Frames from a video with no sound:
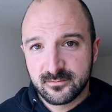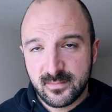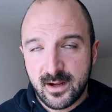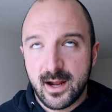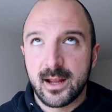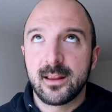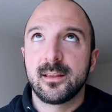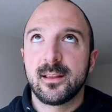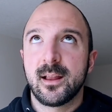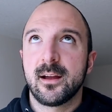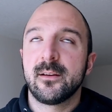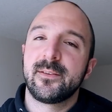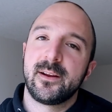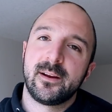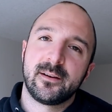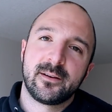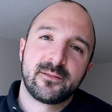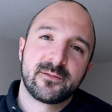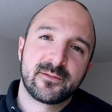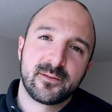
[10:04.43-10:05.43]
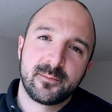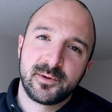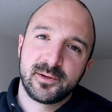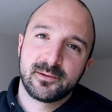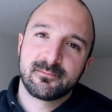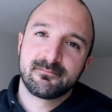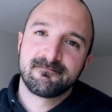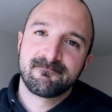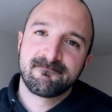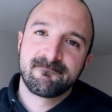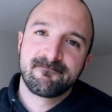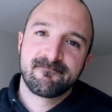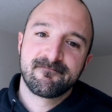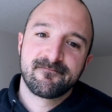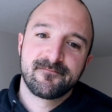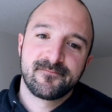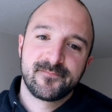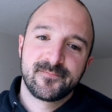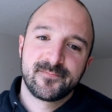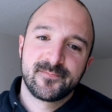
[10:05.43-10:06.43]
I love hearing from you.
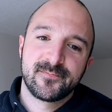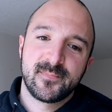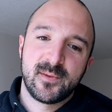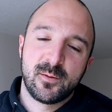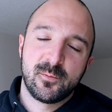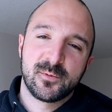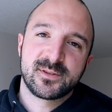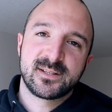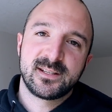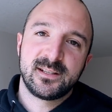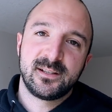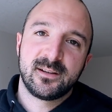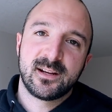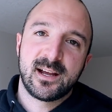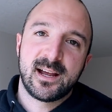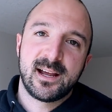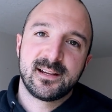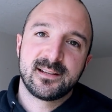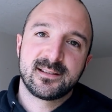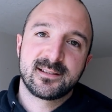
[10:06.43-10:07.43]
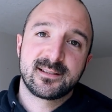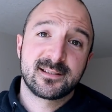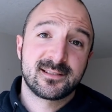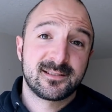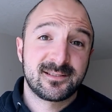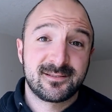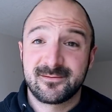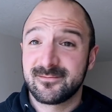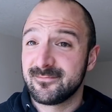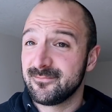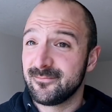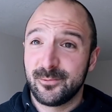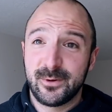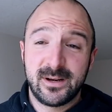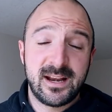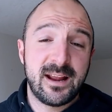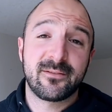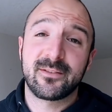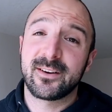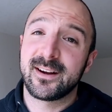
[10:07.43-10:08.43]
And we'll see you guys
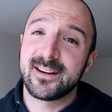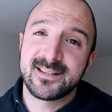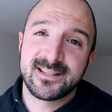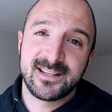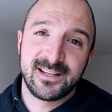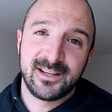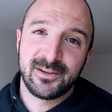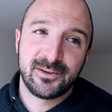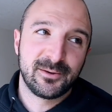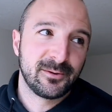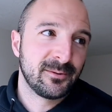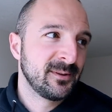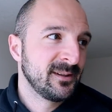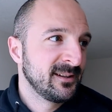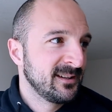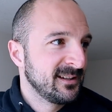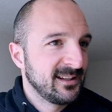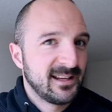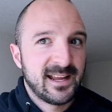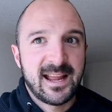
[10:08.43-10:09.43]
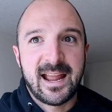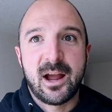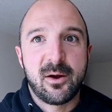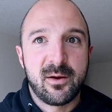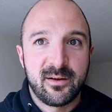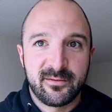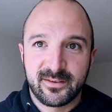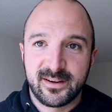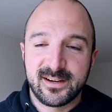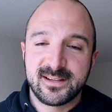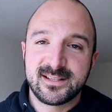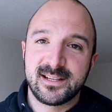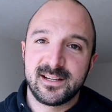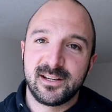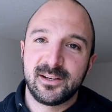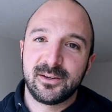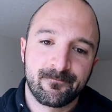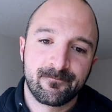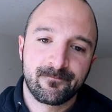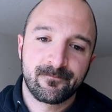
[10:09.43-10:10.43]
whenever I see you, however I see
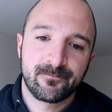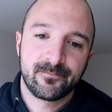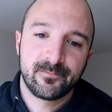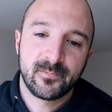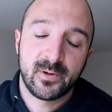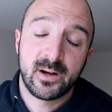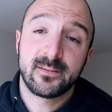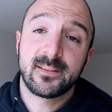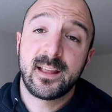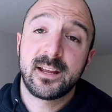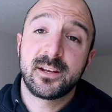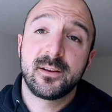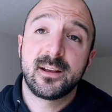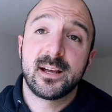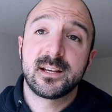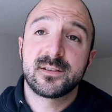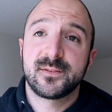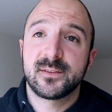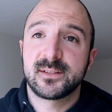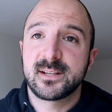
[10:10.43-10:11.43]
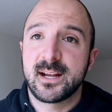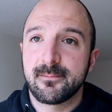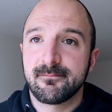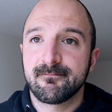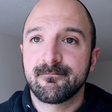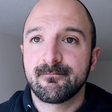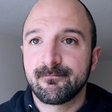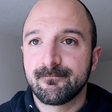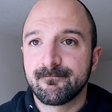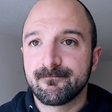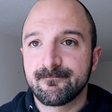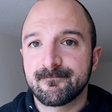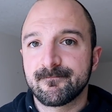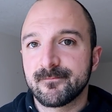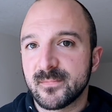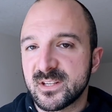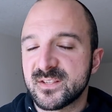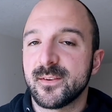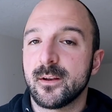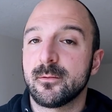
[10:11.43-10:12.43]
you. All right, thank you guys for your time.
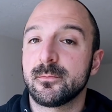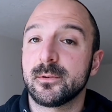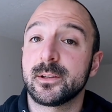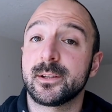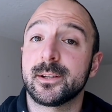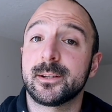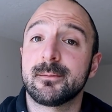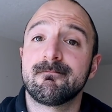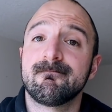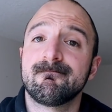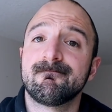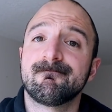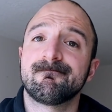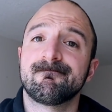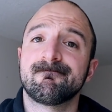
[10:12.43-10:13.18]
This felt really good.